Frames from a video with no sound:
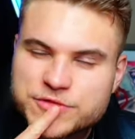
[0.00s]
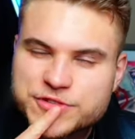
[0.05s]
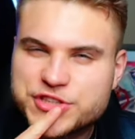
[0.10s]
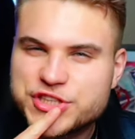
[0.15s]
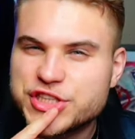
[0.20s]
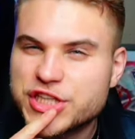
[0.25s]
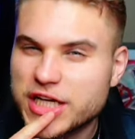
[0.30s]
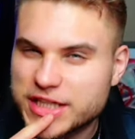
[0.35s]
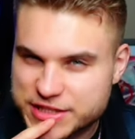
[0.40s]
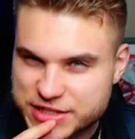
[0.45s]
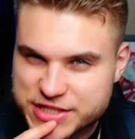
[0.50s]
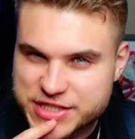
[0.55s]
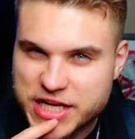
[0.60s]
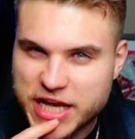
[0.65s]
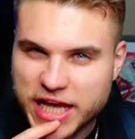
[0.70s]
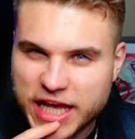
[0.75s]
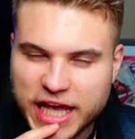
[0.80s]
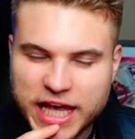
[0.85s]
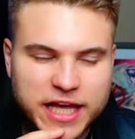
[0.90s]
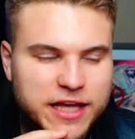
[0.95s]
Just
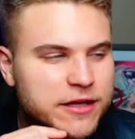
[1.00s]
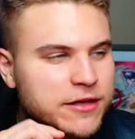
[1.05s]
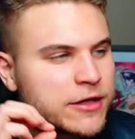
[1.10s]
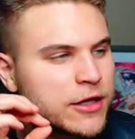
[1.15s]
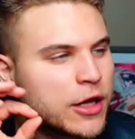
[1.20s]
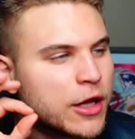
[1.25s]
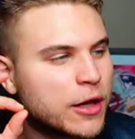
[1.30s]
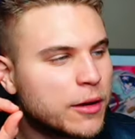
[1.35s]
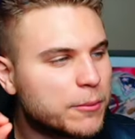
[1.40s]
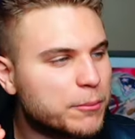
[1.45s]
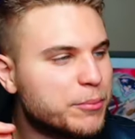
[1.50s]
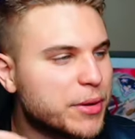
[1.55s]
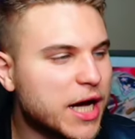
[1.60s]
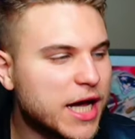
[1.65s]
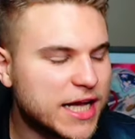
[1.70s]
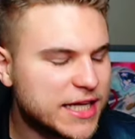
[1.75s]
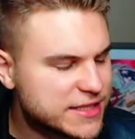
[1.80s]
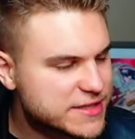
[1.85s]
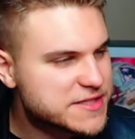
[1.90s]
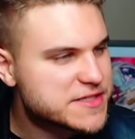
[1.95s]
saying.
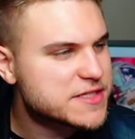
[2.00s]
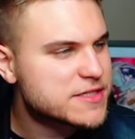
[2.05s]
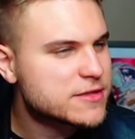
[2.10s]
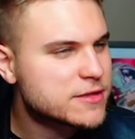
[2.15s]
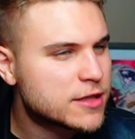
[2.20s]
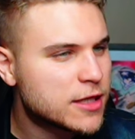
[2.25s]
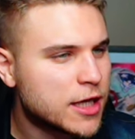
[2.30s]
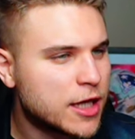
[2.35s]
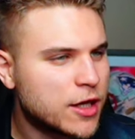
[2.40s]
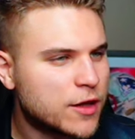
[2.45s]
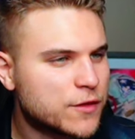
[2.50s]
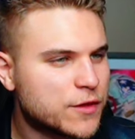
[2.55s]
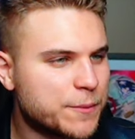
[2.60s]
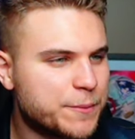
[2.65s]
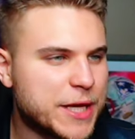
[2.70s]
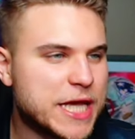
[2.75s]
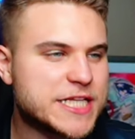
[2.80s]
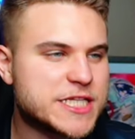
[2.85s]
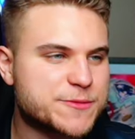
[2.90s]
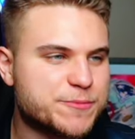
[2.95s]
But the
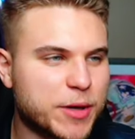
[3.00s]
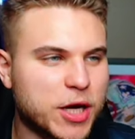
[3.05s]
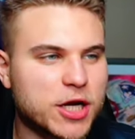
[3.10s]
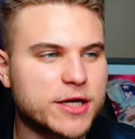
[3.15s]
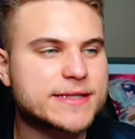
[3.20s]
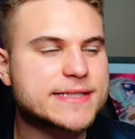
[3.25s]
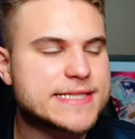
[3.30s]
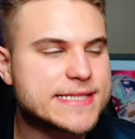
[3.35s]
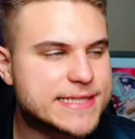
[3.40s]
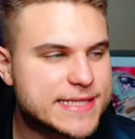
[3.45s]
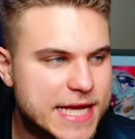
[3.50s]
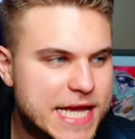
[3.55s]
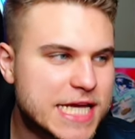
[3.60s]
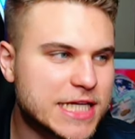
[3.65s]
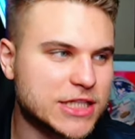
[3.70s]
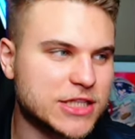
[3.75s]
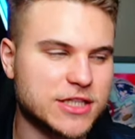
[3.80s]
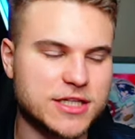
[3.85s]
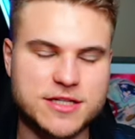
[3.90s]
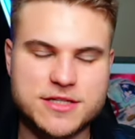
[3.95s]
Pittsburgh
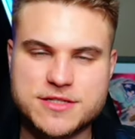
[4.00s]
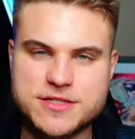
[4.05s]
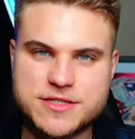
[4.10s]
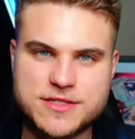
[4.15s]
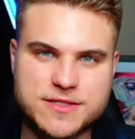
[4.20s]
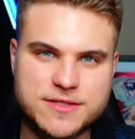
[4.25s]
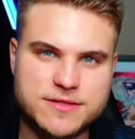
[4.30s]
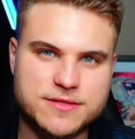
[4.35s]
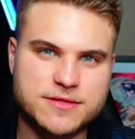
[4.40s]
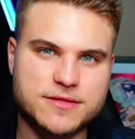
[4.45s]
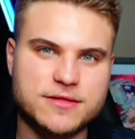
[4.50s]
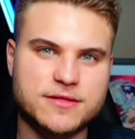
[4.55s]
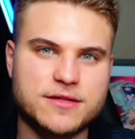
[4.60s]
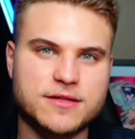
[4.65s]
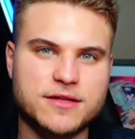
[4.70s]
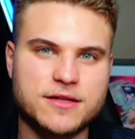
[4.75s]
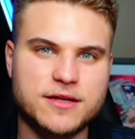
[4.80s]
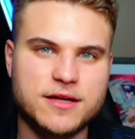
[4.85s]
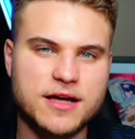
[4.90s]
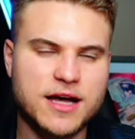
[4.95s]
Steelers,
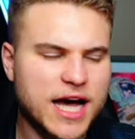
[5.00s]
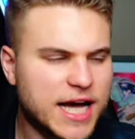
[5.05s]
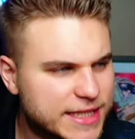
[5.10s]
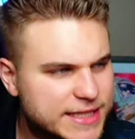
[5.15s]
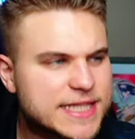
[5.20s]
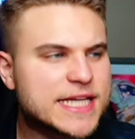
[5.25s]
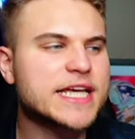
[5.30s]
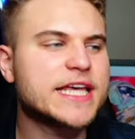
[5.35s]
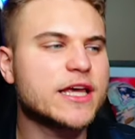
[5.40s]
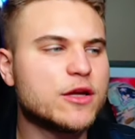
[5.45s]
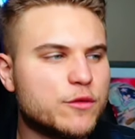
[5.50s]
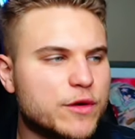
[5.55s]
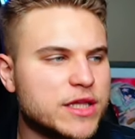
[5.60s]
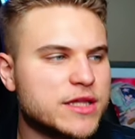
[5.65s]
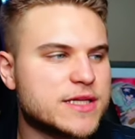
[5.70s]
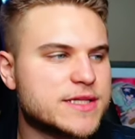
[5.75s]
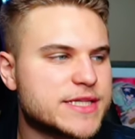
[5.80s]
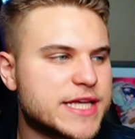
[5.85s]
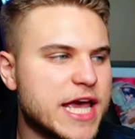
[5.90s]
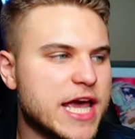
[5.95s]
I think, can
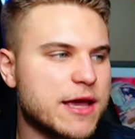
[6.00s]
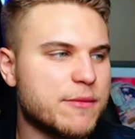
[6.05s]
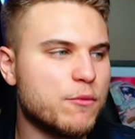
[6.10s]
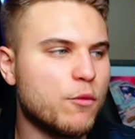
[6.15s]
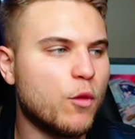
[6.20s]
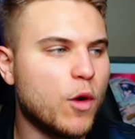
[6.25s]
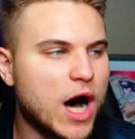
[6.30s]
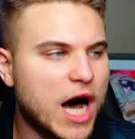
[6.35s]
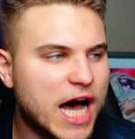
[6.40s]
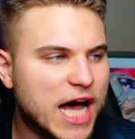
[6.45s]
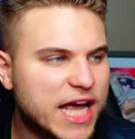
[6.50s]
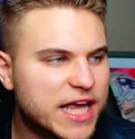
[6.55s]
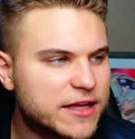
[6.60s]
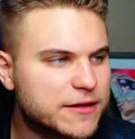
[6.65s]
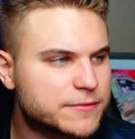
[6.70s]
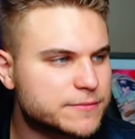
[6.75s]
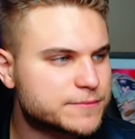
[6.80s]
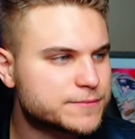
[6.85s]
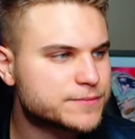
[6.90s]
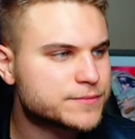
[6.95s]
win this game.
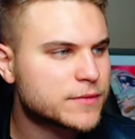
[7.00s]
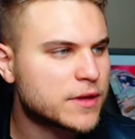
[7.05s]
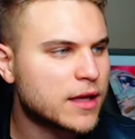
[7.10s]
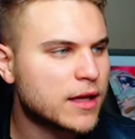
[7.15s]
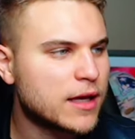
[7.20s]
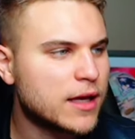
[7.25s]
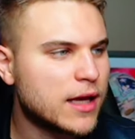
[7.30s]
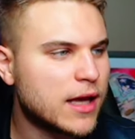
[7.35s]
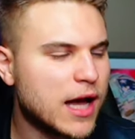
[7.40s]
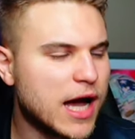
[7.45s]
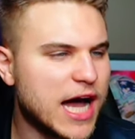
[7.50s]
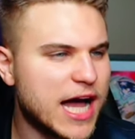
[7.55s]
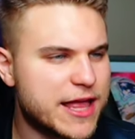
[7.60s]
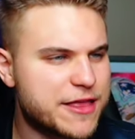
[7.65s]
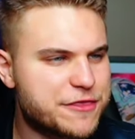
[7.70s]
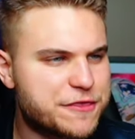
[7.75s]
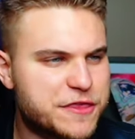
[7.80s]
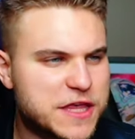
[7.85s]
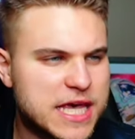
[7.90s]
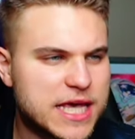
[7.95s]
Why?
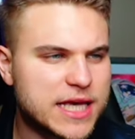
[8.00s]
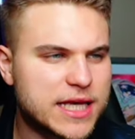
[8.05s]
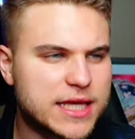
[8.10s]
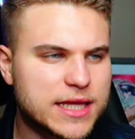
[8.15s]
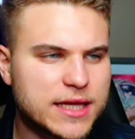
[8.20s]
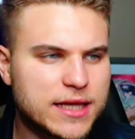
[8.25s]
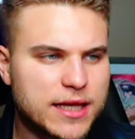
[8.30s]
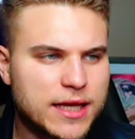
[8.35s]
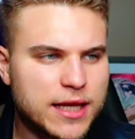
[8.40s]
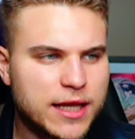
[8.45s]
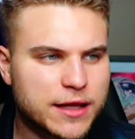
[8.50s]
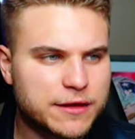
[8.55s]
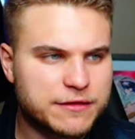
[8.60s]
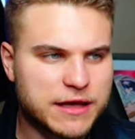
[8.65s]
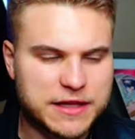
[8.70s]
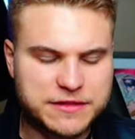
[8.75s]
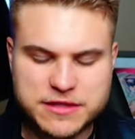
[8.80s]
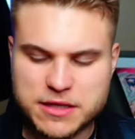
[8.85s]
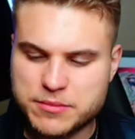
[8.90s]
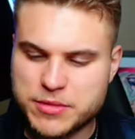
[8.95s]
I think
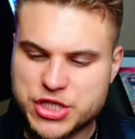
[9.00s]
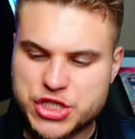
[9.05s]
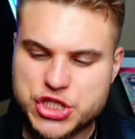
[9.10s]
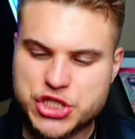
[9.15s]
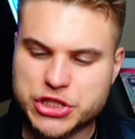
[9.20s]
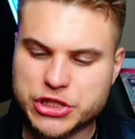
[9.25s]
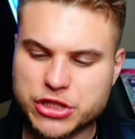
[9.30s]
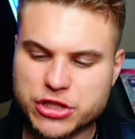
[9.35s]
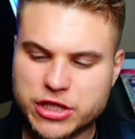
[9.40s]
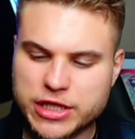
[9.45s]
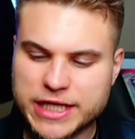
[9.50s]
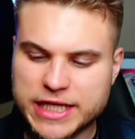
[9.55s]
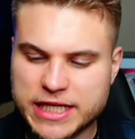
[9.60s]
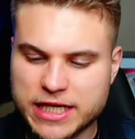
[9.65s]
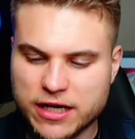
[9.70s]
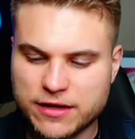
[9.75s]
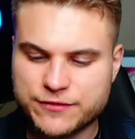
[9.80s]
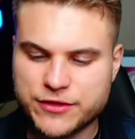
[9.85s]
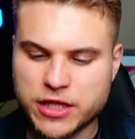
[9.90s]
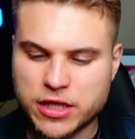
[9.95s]
that the
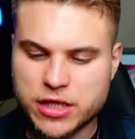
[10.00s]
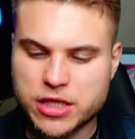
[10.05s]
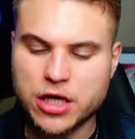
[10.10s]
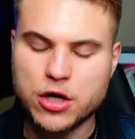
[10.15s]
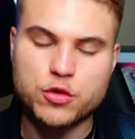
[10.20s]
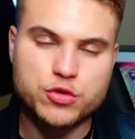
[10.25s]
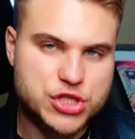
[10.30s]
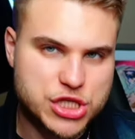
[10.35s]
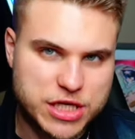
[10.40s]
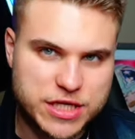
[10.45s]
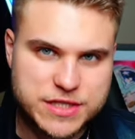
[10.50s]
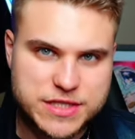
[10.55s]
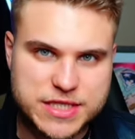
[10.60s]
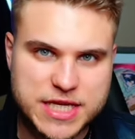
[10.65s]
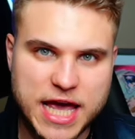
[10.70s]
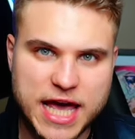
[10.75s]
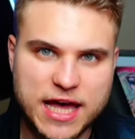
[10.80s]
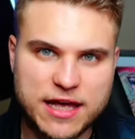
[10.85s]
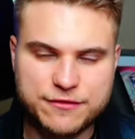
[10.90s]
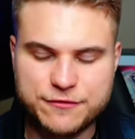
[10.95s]
maturity of the coaching
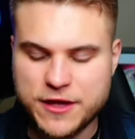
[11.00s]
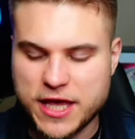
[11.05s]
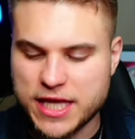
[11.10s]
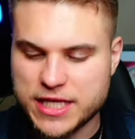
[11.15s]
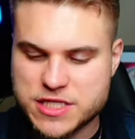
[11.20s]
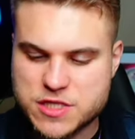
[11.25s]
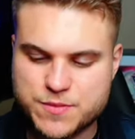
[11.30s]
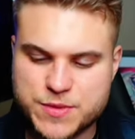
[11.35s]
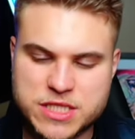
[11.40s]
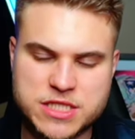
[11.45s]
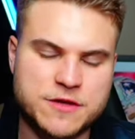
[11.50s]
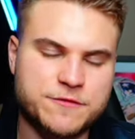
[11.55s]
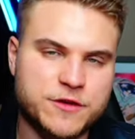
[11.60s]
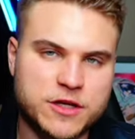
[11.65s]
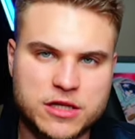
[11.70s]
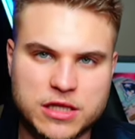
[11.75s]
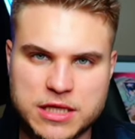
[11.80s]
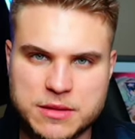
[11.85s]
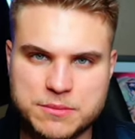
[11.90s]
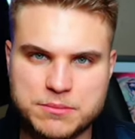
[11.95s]
staff, and
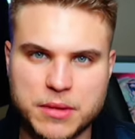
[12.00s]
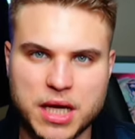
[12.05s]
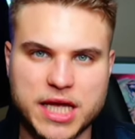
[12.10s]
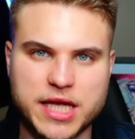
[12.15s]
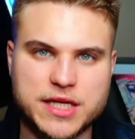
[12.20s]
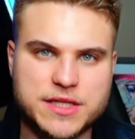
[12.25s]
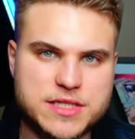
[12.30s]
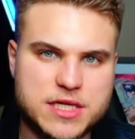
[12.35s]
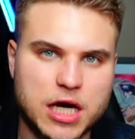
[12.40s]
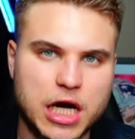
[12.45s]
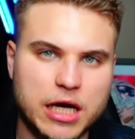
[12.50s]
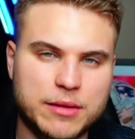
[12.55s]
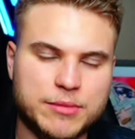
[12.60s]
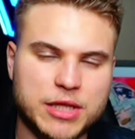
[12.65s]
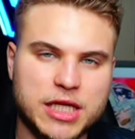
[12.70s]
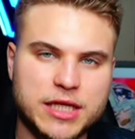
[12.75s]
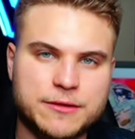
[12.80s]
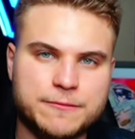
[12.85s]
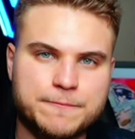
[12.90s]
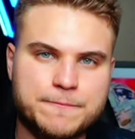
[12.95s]
specifically Mike
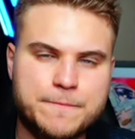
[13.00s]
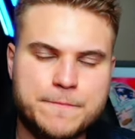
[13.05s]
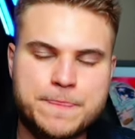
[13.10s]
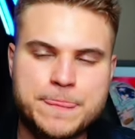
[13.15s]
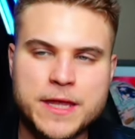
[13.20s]
Tomlin,